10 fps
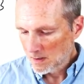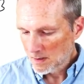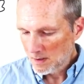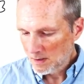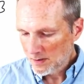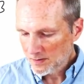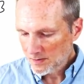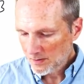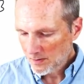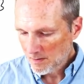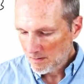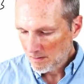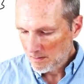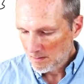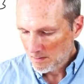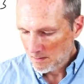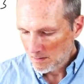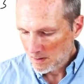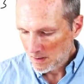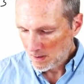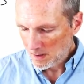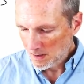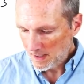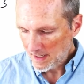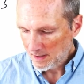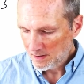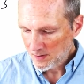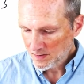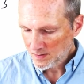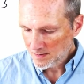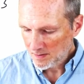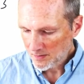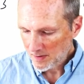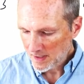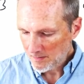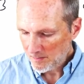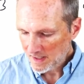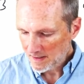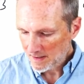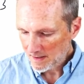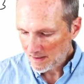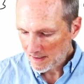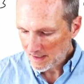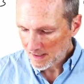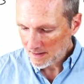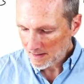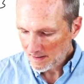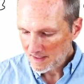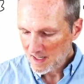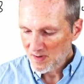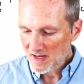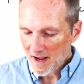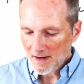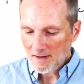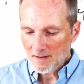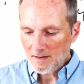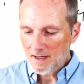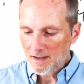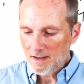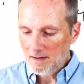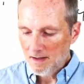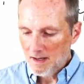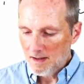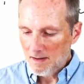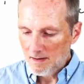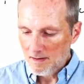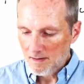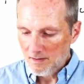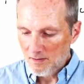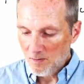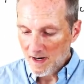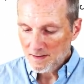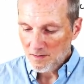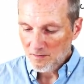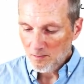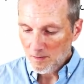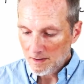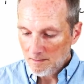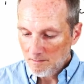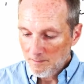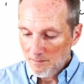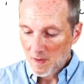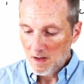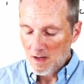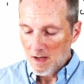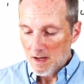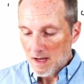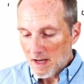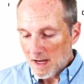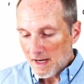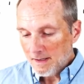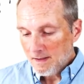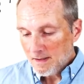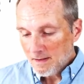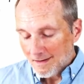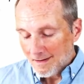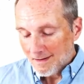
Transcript: closer and closer to 3, we can keep calculating the rise over run. And then